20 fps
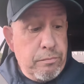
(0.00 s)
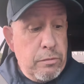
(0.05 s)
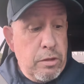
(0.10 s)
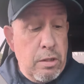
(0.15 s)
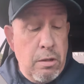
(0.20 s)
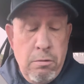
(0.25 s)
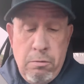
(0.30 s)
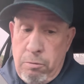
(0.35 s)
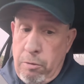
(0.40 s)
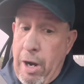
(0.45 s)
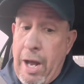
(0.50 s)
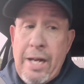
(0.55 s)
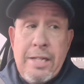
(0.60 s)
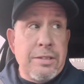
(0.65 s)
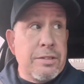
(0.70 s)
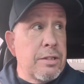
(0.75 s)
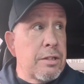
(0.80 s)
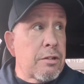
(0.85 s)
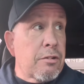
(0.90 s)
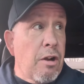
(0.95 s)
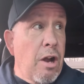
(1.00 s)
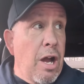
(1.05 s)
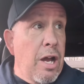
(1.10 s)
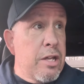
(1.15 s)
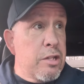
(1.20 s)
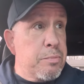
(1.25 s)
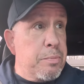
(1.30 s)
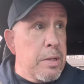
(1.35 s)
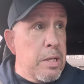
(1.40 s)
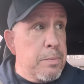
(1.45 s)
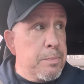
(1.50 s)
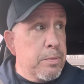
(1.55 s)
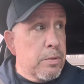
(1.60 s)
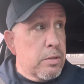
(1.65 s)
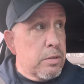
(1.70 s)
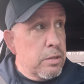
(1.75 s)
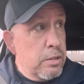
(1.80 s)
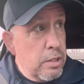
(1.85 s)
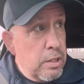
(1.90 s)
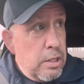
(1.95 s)
Rise and grind,
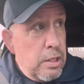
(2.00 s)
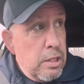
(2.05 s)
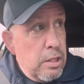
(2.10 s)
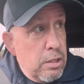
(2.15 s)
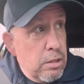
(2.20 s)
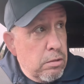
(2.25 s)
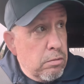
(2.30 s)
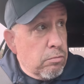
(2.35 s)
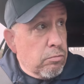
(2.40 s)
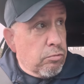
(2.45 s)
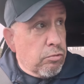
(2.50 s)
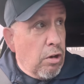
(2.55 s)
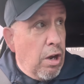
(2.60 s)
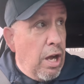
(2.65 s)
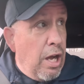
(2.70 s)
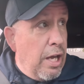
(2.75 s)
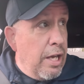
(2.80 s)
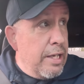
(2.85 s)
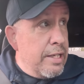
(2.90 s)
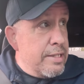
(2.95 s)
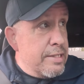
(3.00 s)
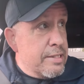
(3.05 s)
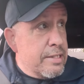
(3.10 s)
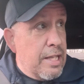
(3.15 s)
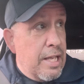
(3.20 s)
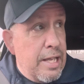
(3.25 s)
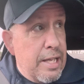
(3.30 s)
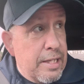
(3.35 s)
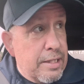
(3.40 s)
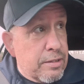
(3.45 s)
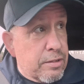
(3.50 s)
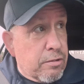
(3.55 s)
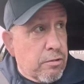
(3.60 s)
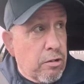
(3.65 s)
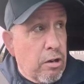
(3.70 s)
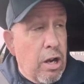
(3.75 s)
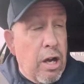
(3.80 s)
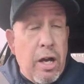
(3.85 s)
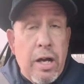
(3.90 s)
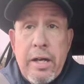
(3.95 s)
people. Rise and
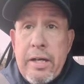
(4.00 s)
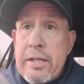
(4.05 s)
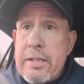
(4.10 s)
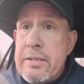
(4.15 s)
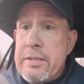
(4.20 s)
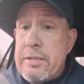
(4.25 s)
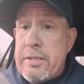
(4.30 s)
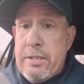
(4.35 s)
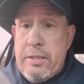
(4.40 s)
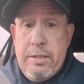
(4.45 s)
grind.